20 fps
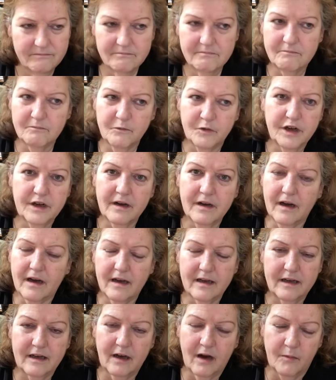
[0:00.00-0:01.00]

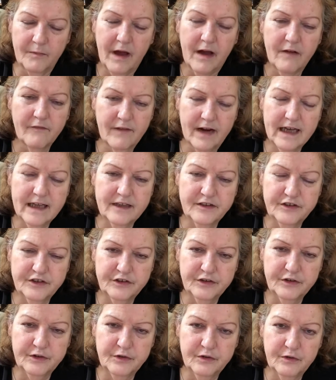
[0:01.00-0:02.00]
I'm not ready
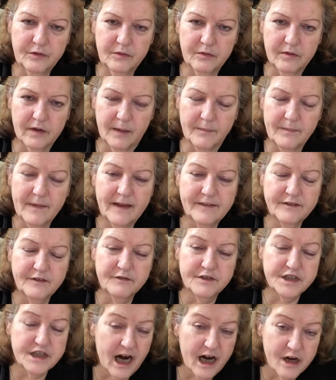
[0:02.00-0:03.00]
to, I'm not the
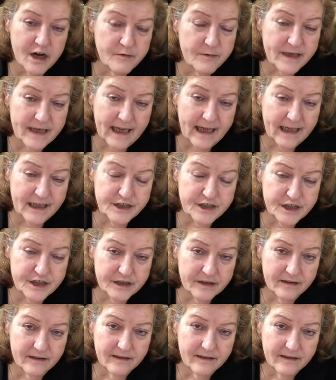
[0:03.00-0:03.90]
retirement age.